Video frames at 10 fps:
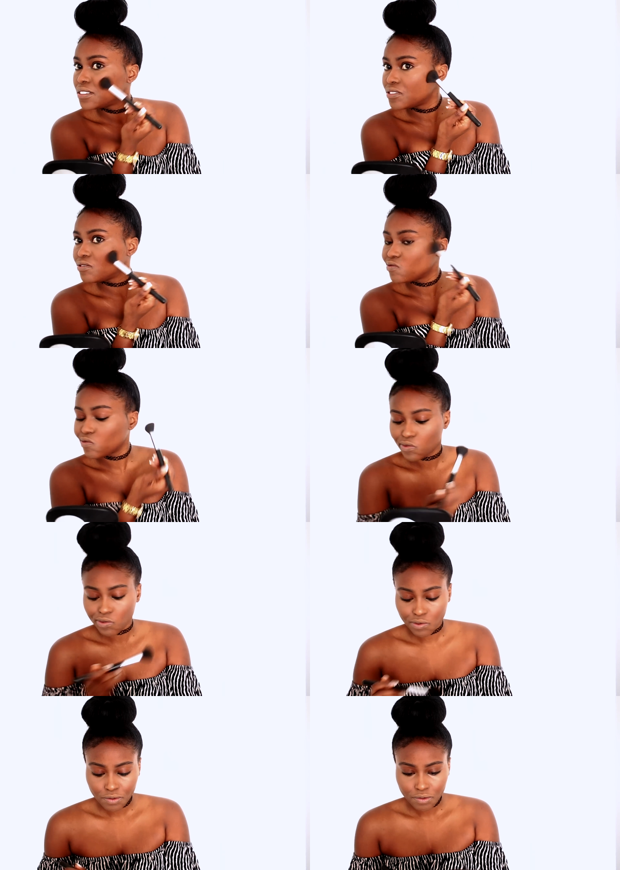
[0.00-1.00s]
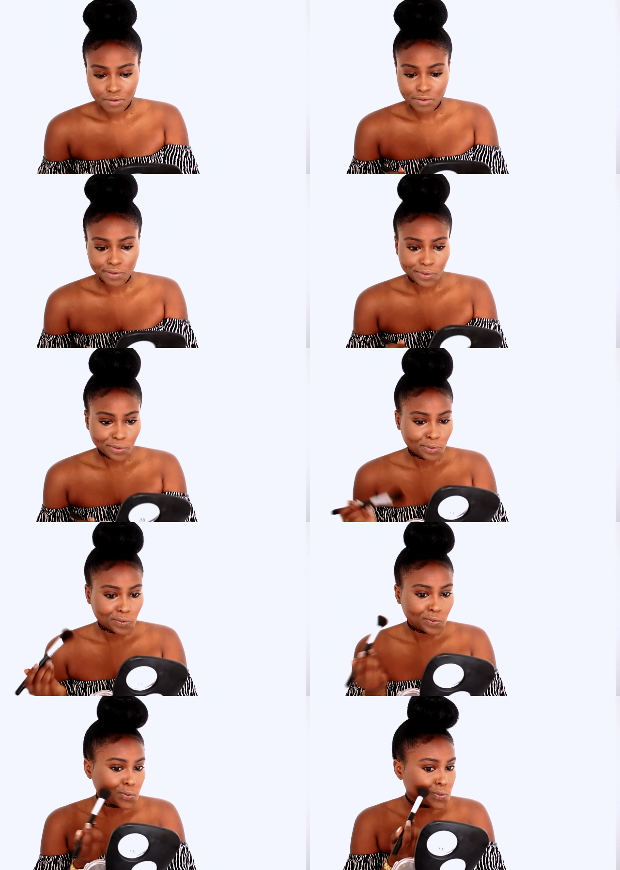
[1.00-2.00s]

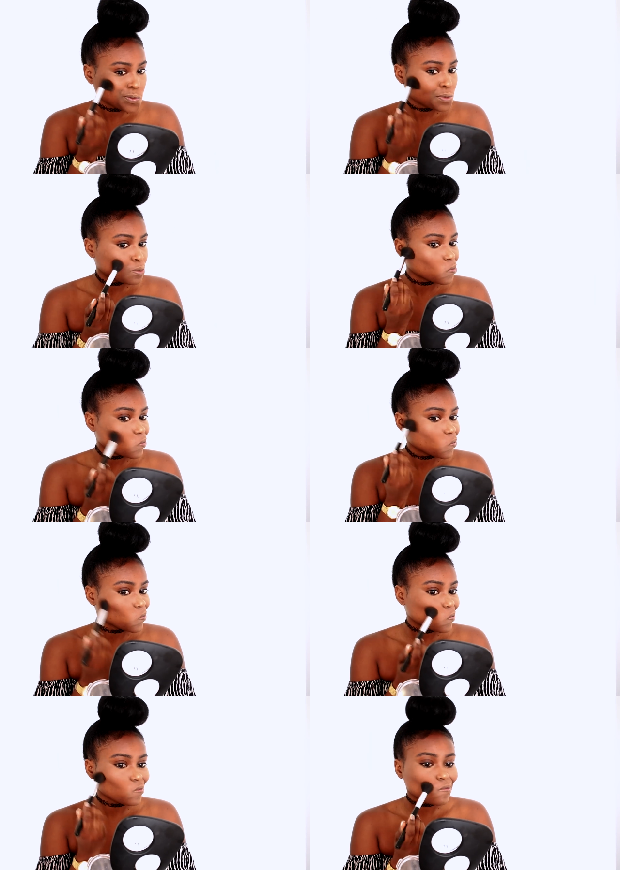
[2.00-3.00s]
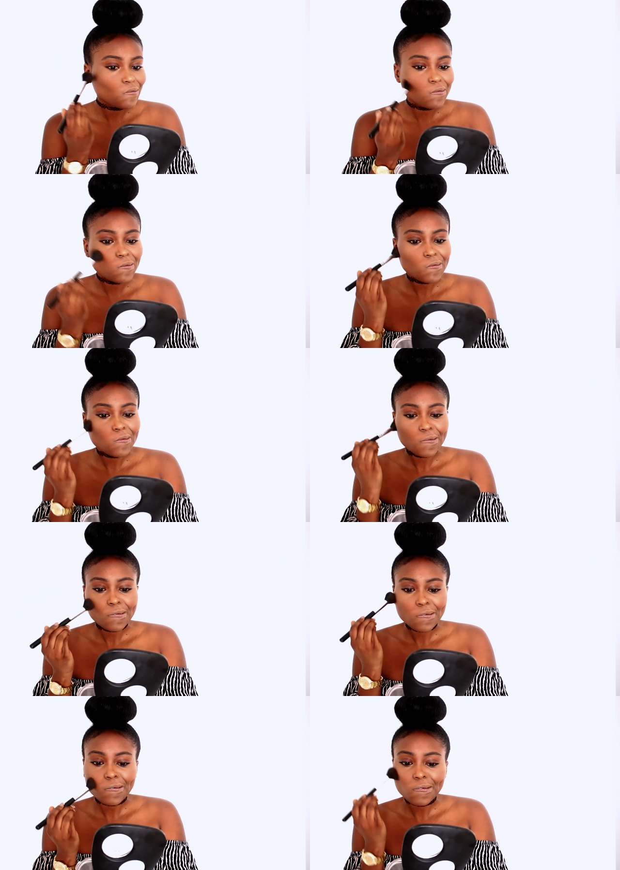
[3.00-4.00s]

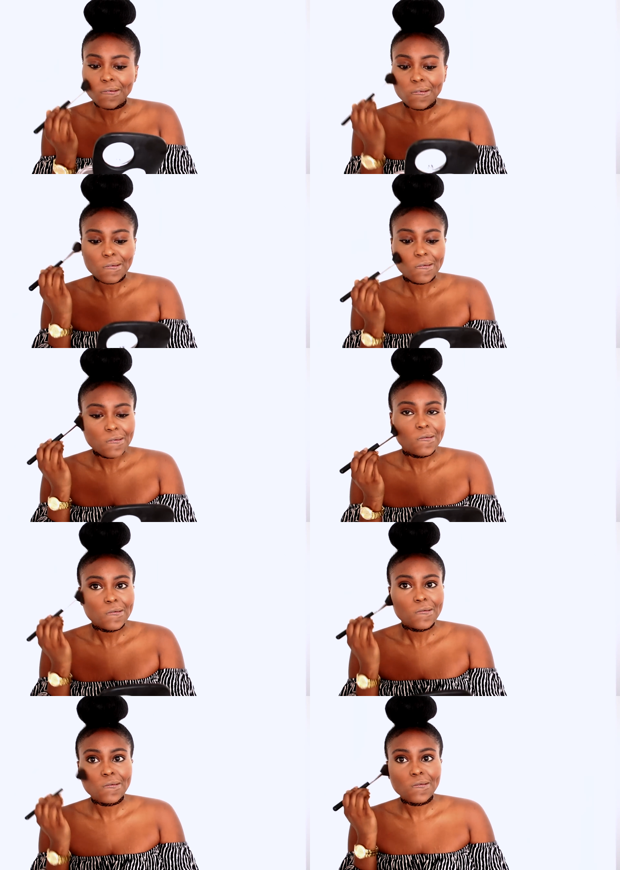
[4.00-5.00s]
(silence)